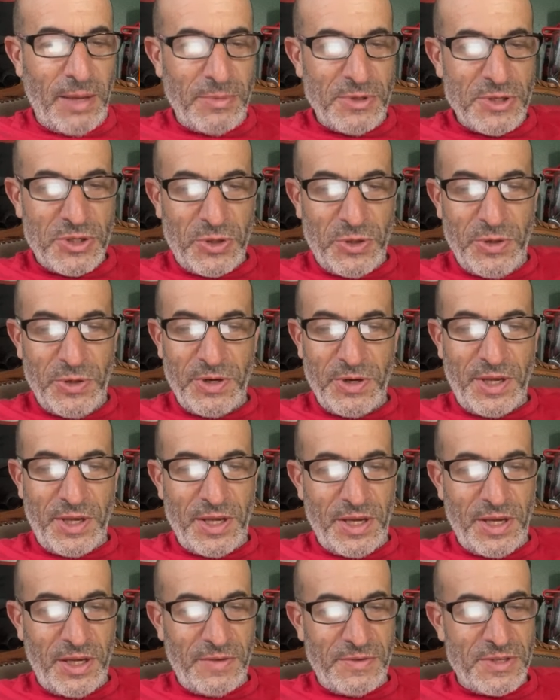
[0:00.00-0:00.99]
I am the
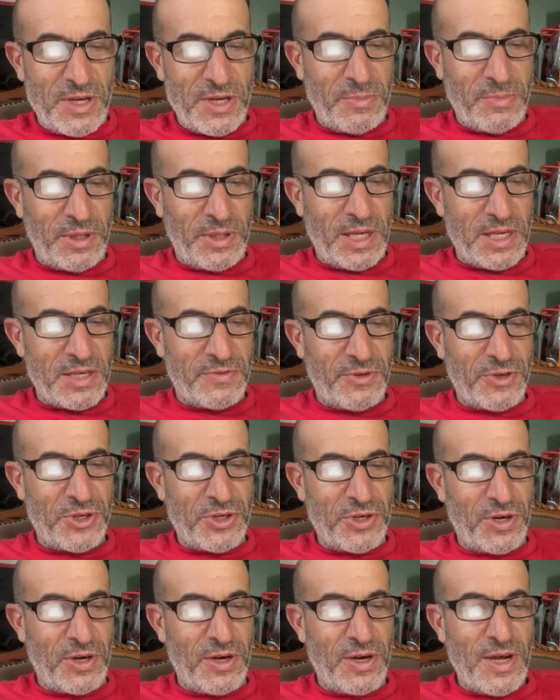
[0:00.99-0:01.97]
scooter king of something, that's
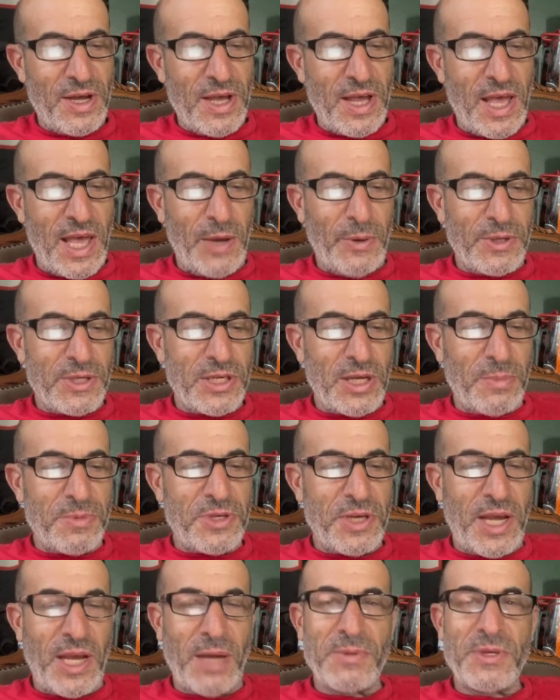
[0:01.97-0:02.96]
for sure. Hey,
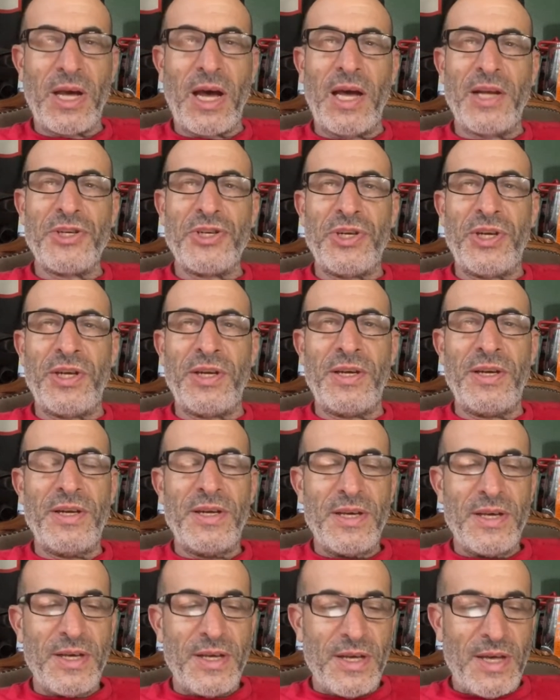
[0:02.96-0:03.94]
what's up, James
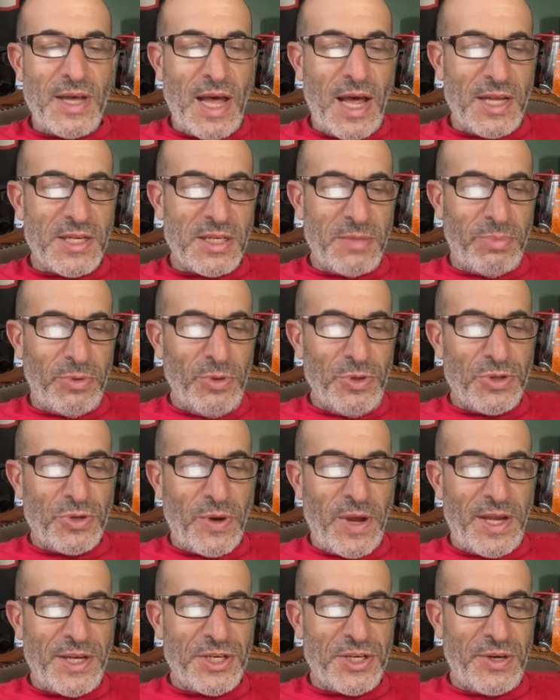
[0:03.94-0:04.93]
Otjin? How's the
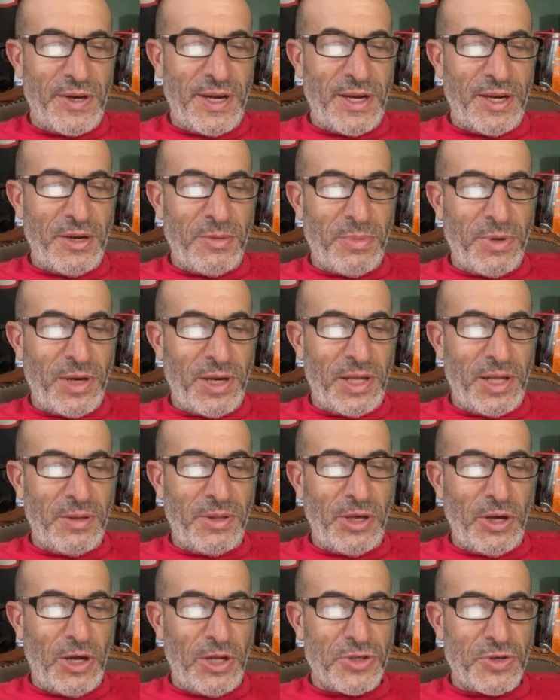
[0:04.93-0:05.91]
blue trans treating you,
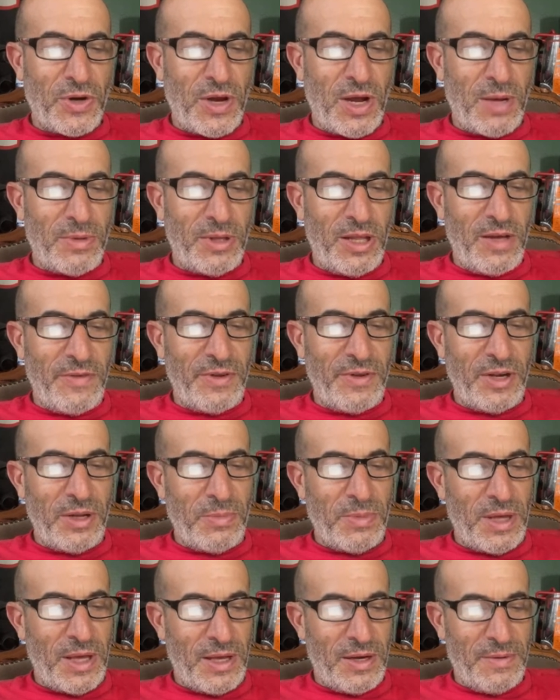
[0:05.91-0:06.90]
buddy? The Ultra, I'm
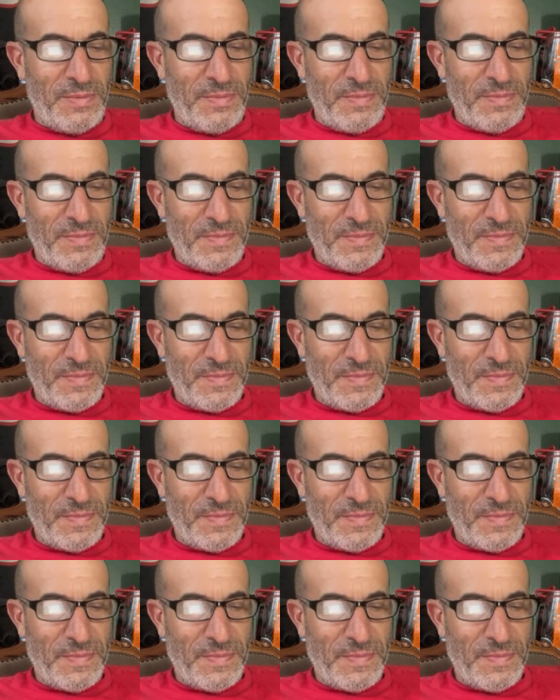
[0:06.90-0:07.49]
loving it, man.